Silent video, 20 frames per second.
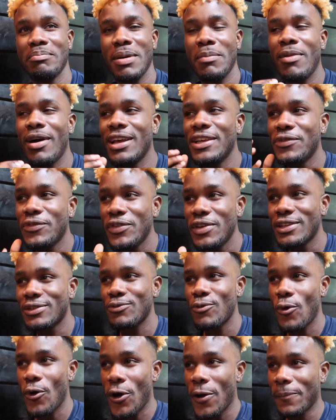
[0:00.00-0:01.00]
My body
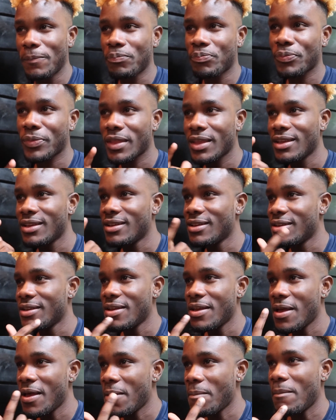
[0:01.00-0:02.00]
feels warm.
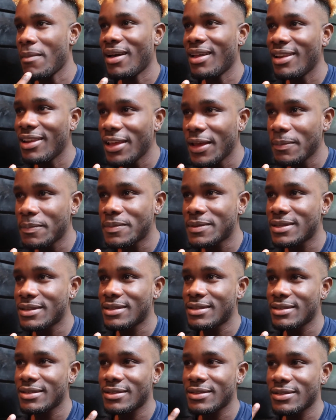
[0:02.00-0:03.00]
My lips,
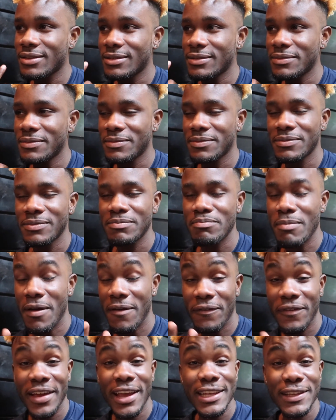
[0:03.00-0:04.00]
my
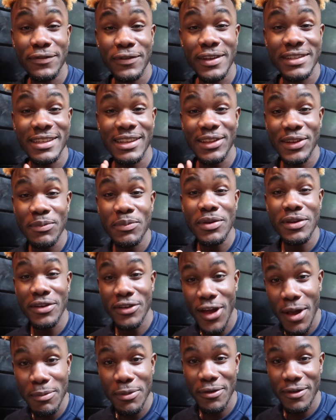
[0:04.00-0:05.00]
face feels a little bit
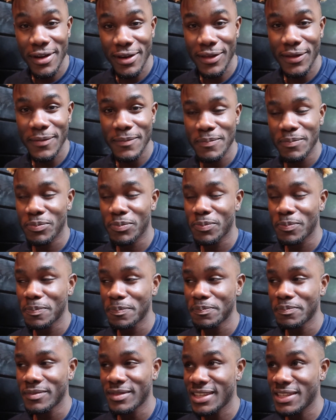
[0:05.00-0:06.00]
numb already.
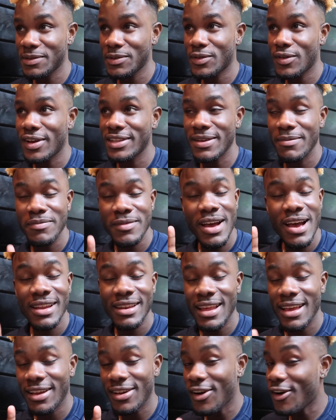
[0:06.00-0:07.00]
It's because I'm
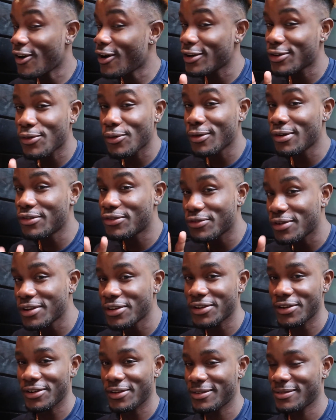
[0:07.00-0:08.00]
not like a hardcore
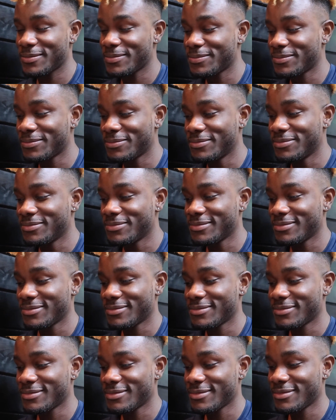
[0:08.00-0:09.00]
drinker.
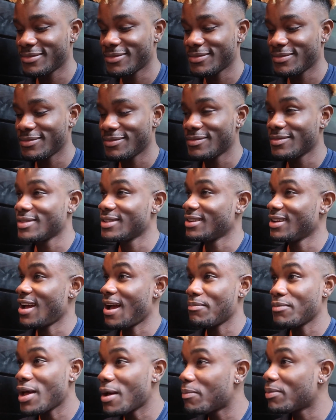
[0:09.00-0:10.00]

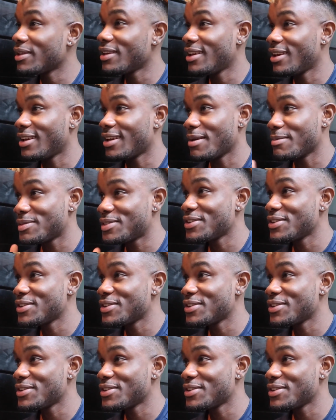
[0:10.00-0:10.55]
I'm not playing, I'm